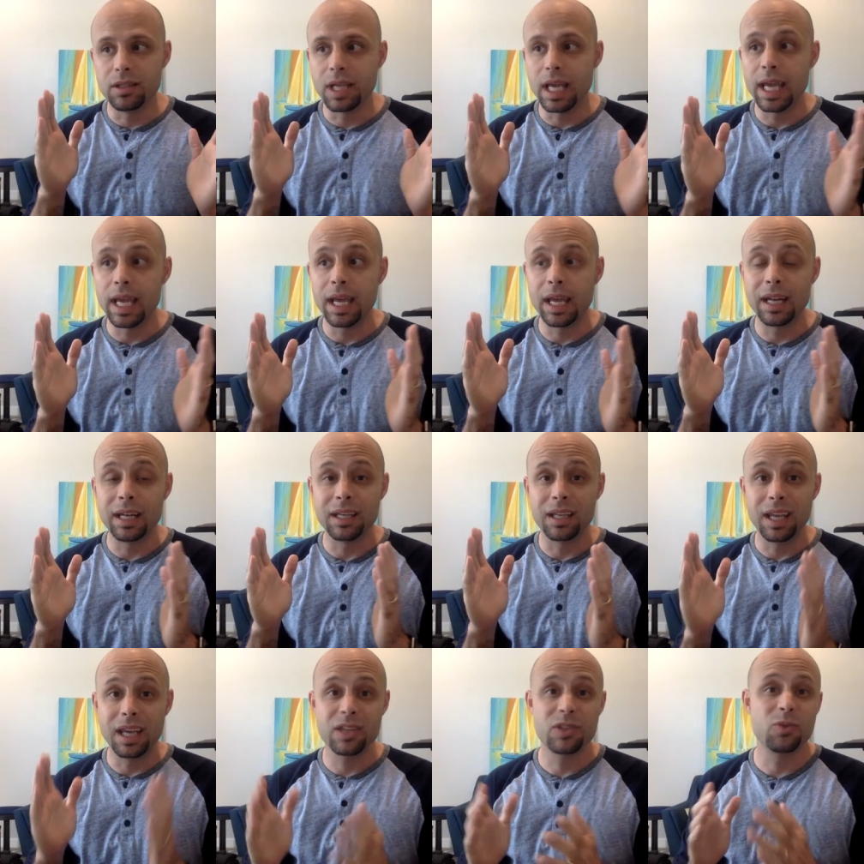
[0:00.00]

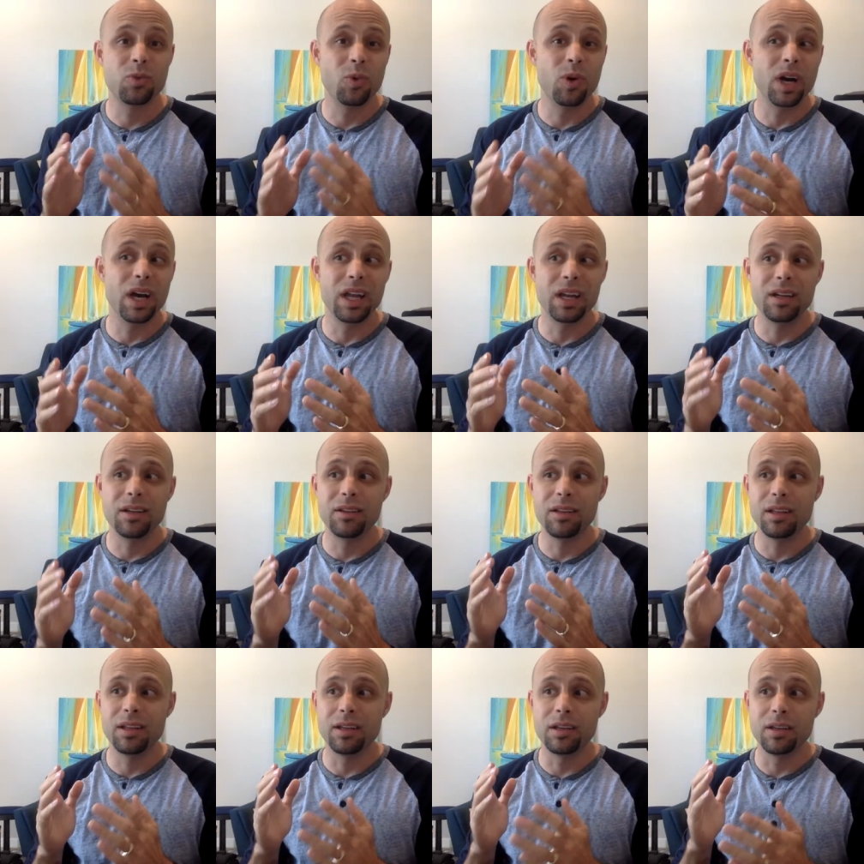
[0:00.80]
and guess what?
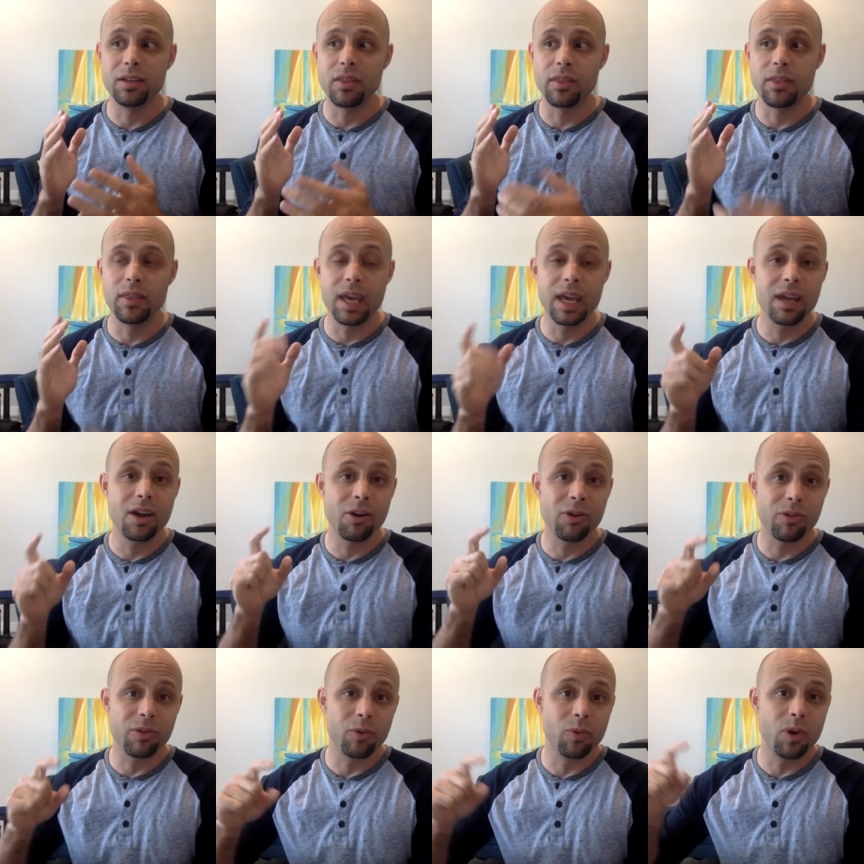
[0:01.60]
They
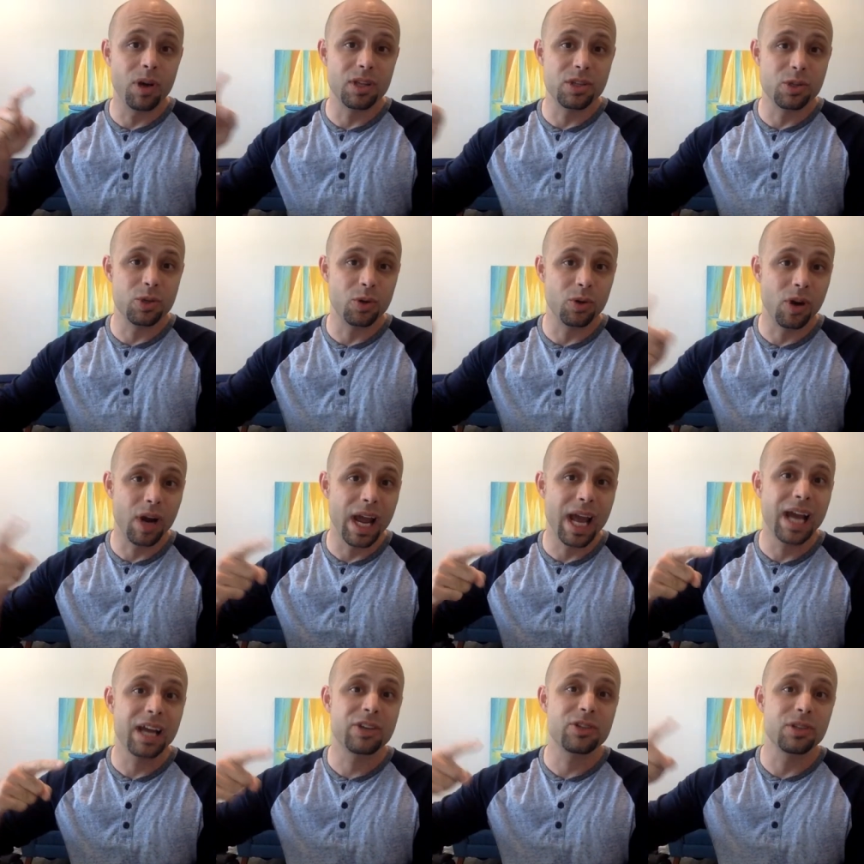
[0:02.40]
are the ones who are
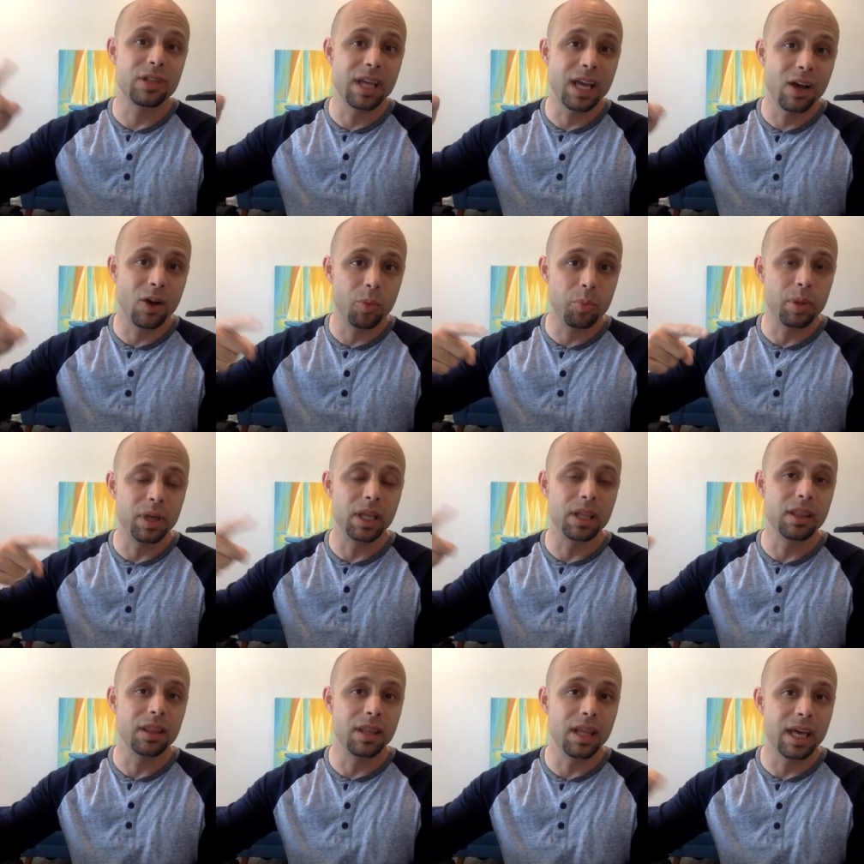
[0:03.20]
actually
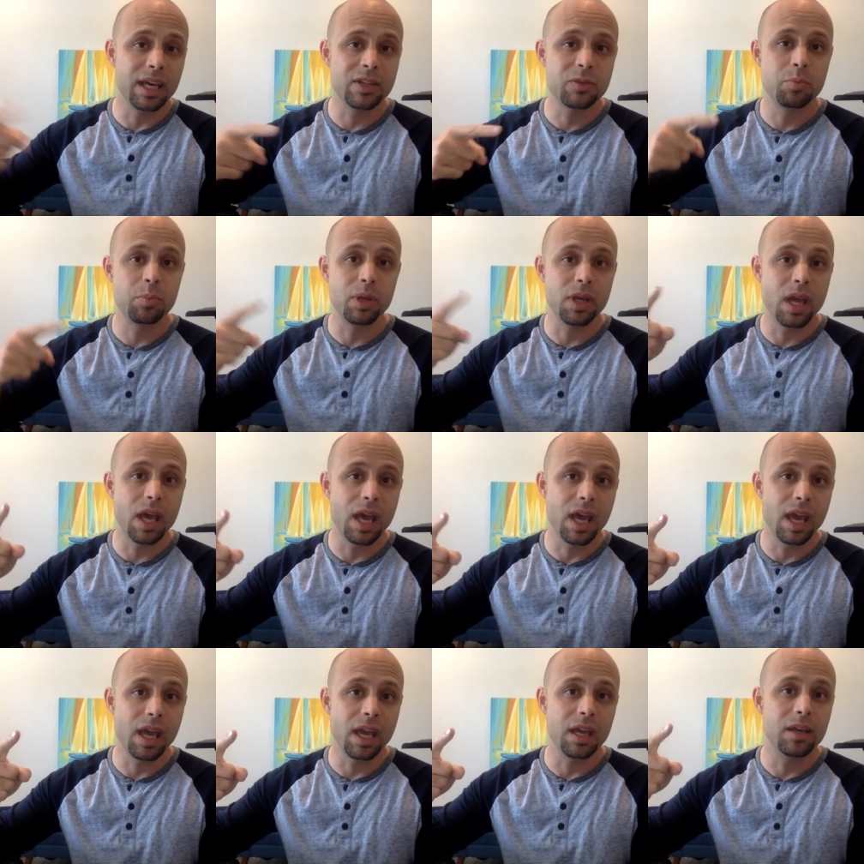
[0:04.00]
helping
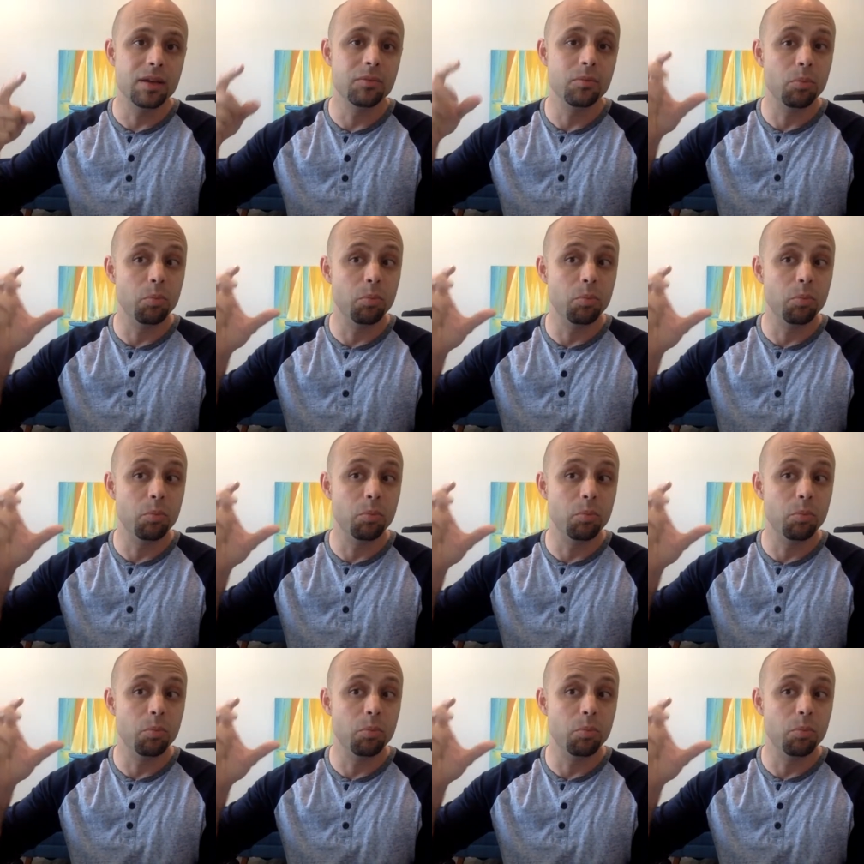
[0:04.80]
SBA